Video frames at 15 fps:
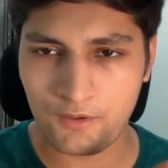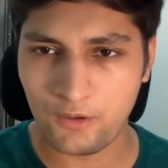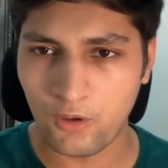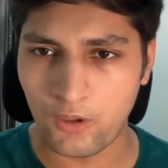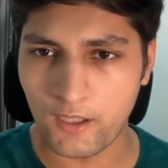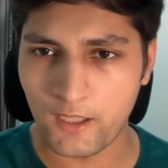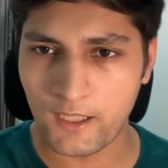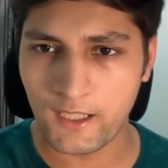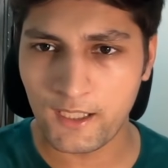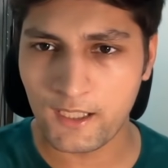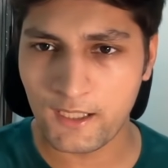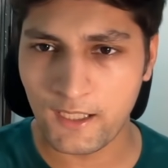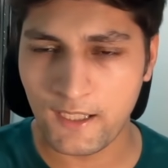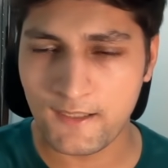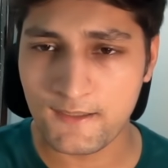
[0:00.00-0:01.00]

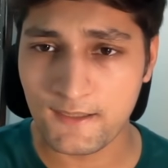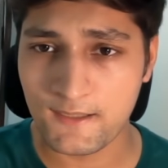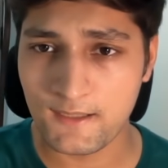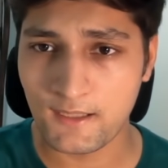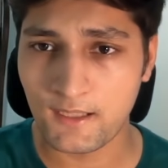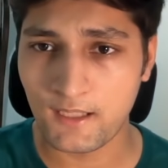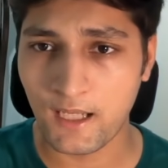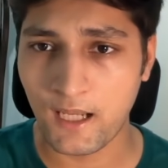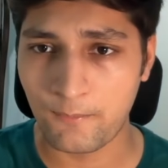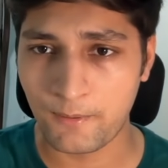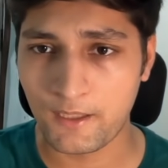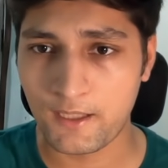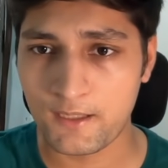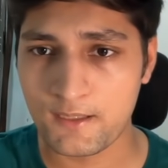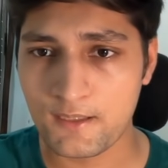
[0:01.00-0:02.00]
already existing
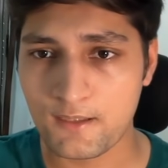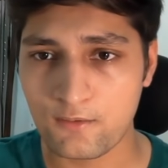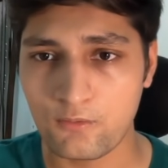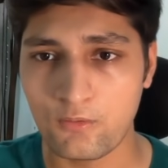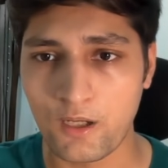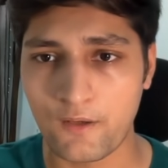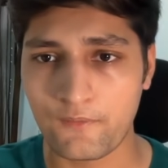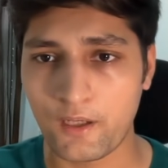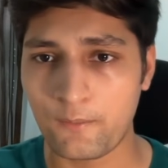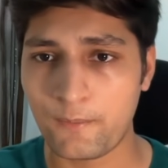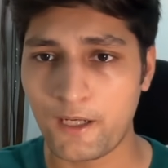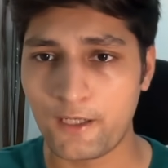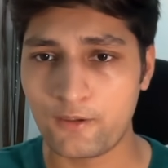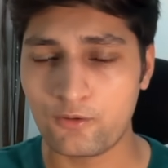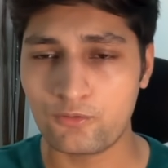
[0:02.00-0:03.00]
applicants who have
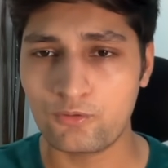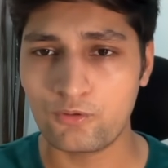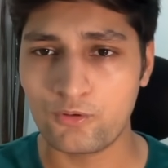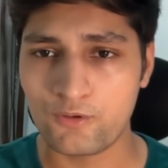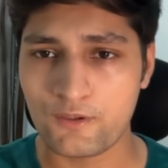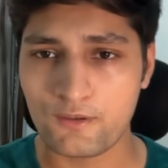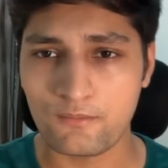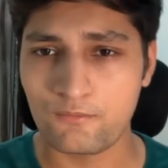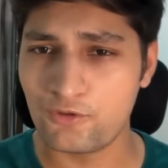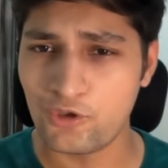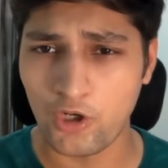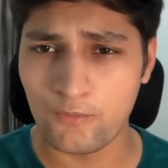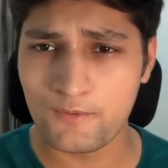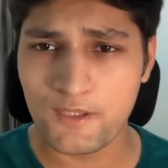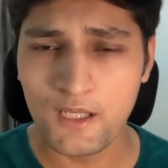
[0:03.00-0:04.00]
applied to those
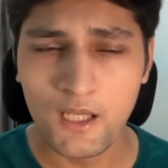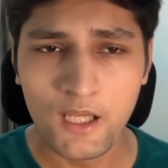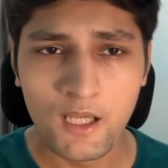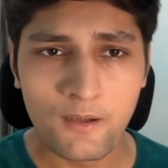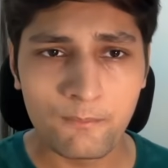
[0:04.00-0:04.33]
jobs.